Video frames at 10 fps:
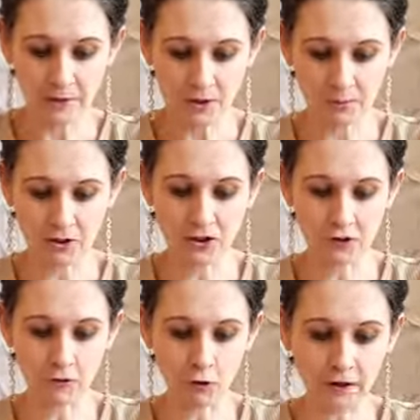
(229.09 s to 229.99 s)
So I'm just
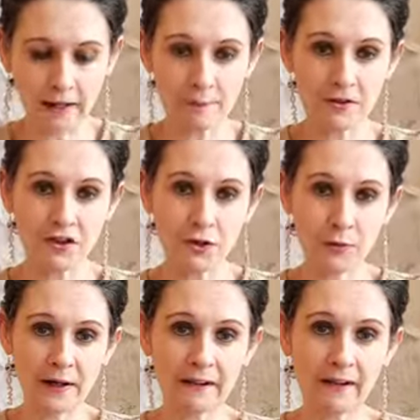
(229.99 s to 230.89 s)
going to unclip the two
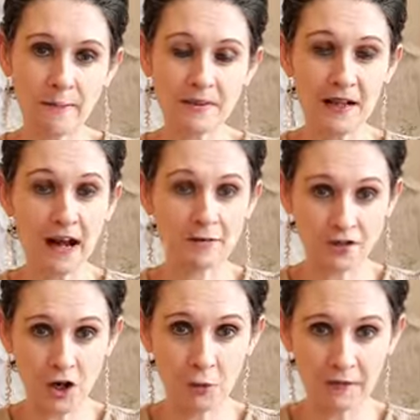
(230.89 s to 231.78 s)
wig clips and I've
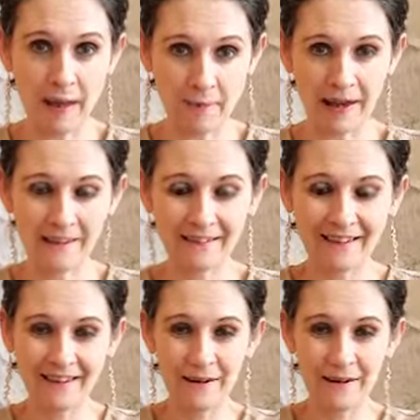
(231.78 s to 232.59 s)
sewn them in.